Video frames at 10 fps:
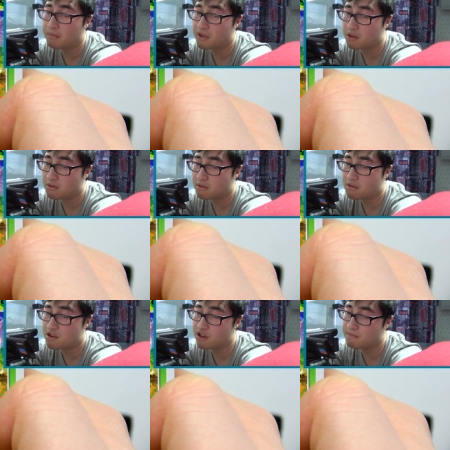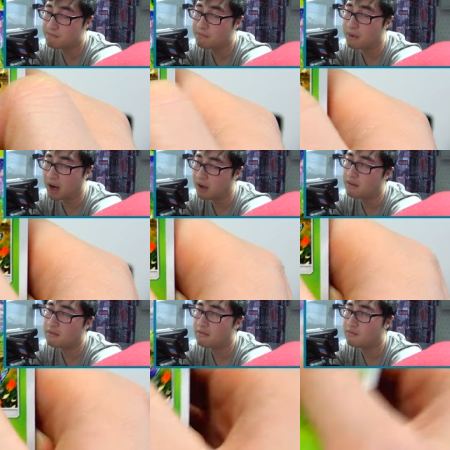Just, just Butt.
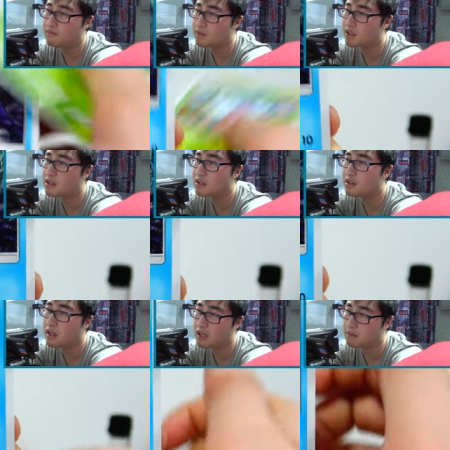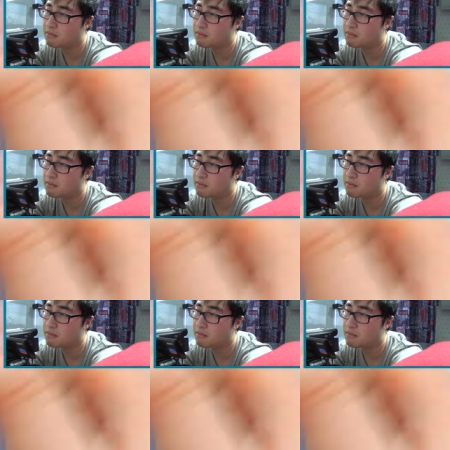That's his name.